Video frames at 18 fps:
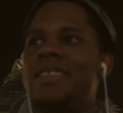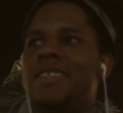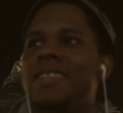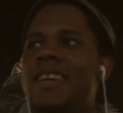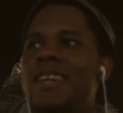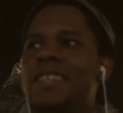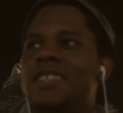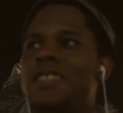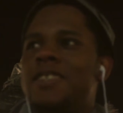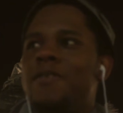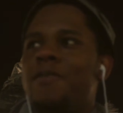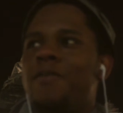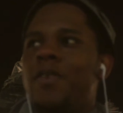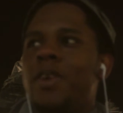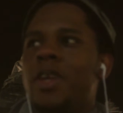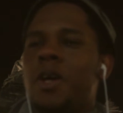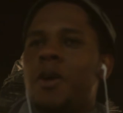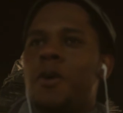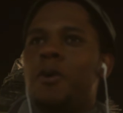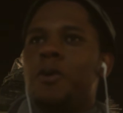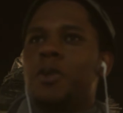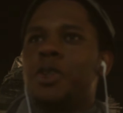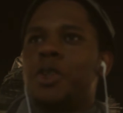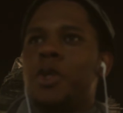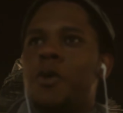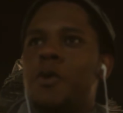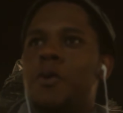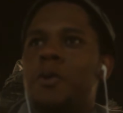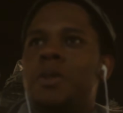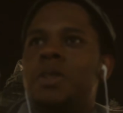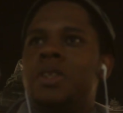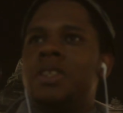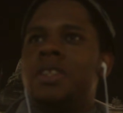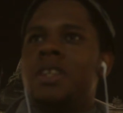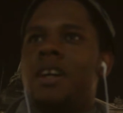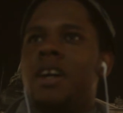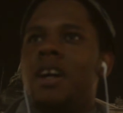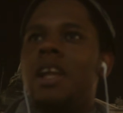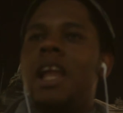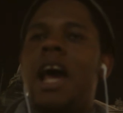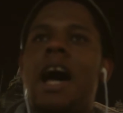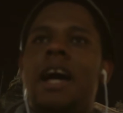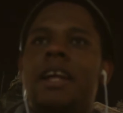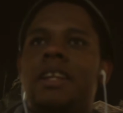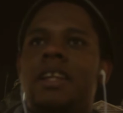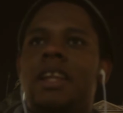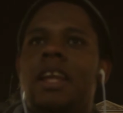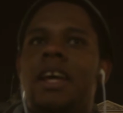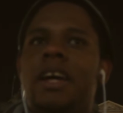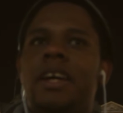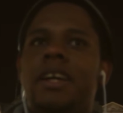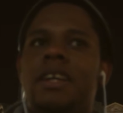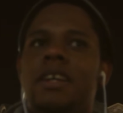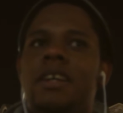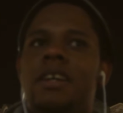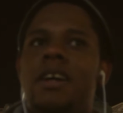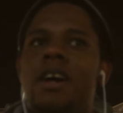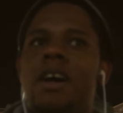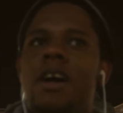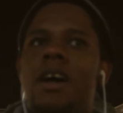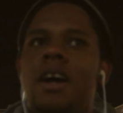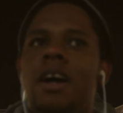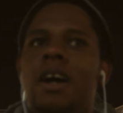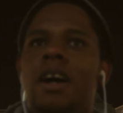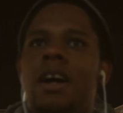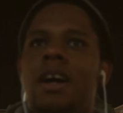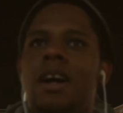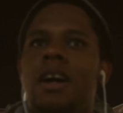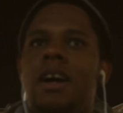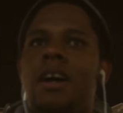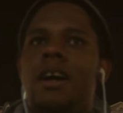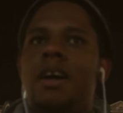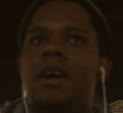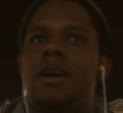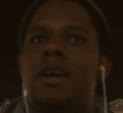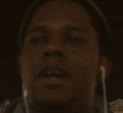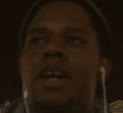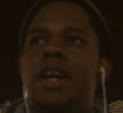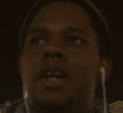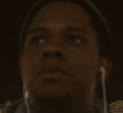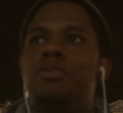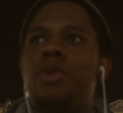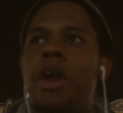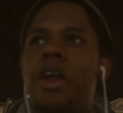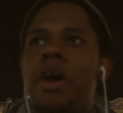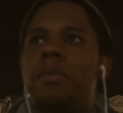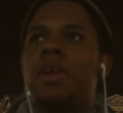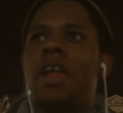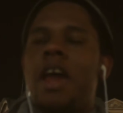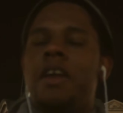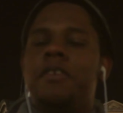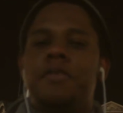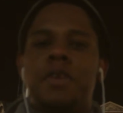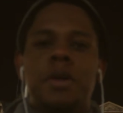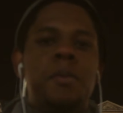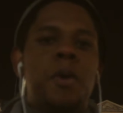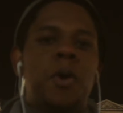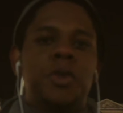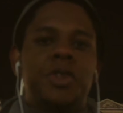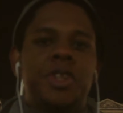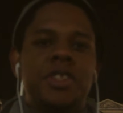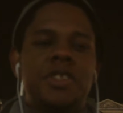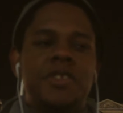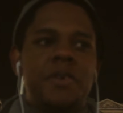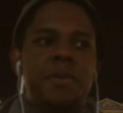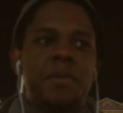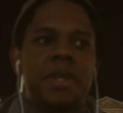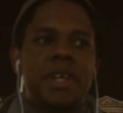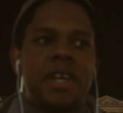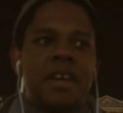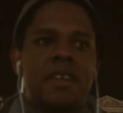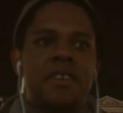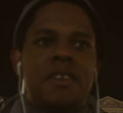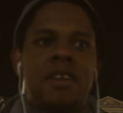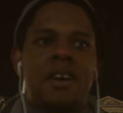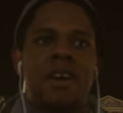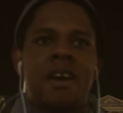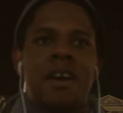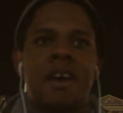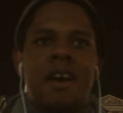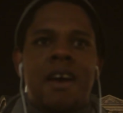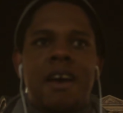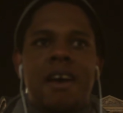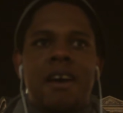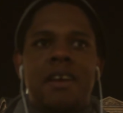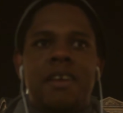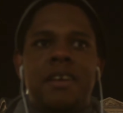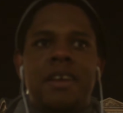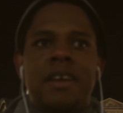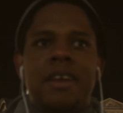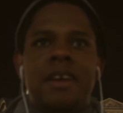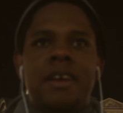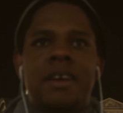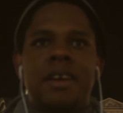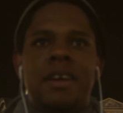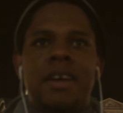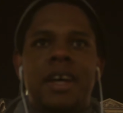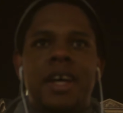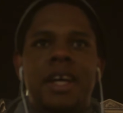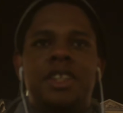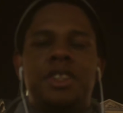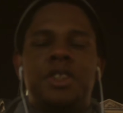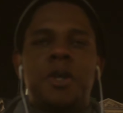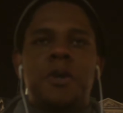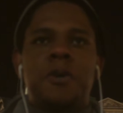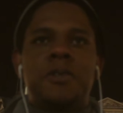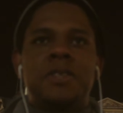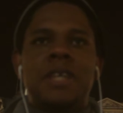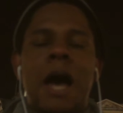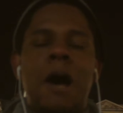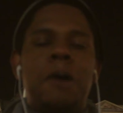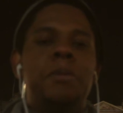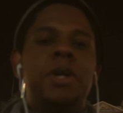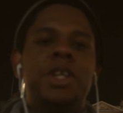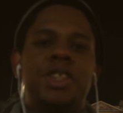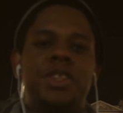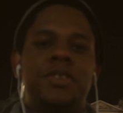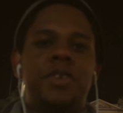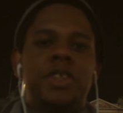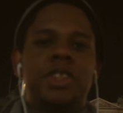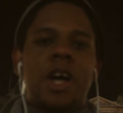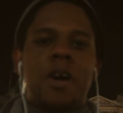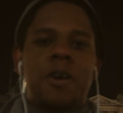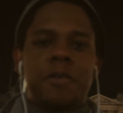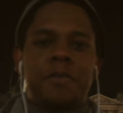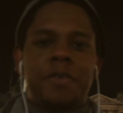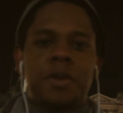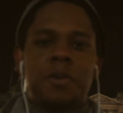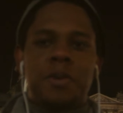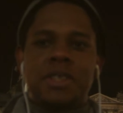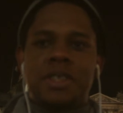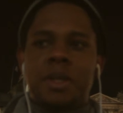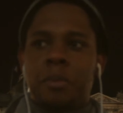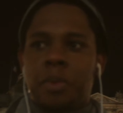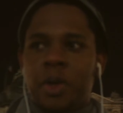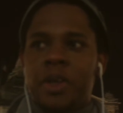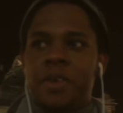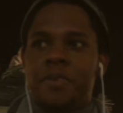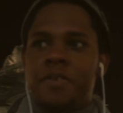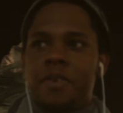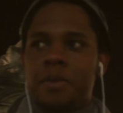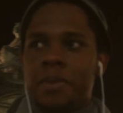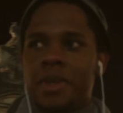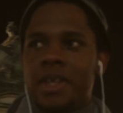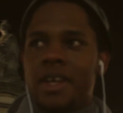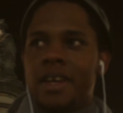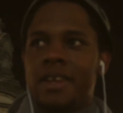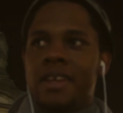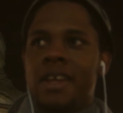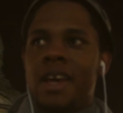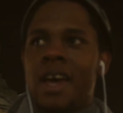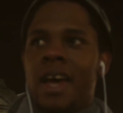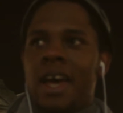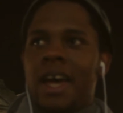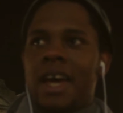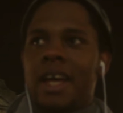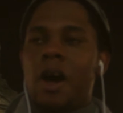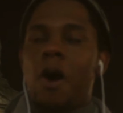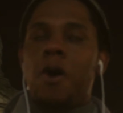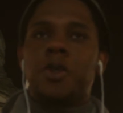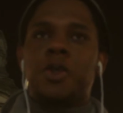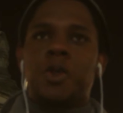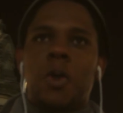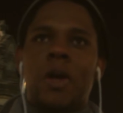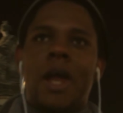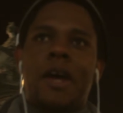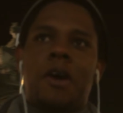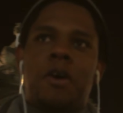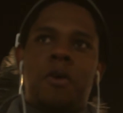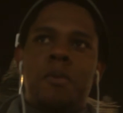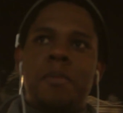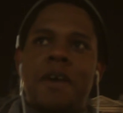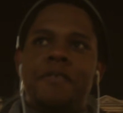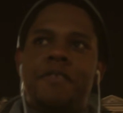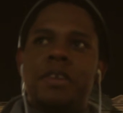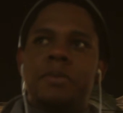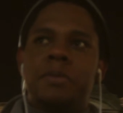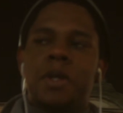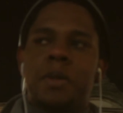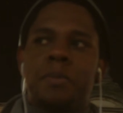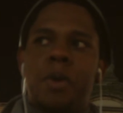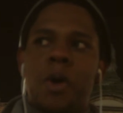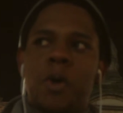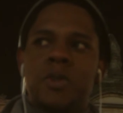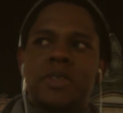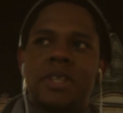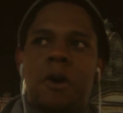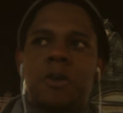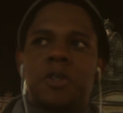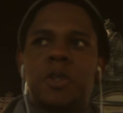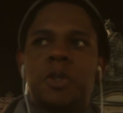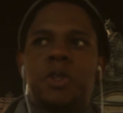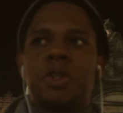This video shows a lot, like, it brought up a lot of emotions for me, and it shows how much photography was important for me, and also, like, on my Facebook post, I also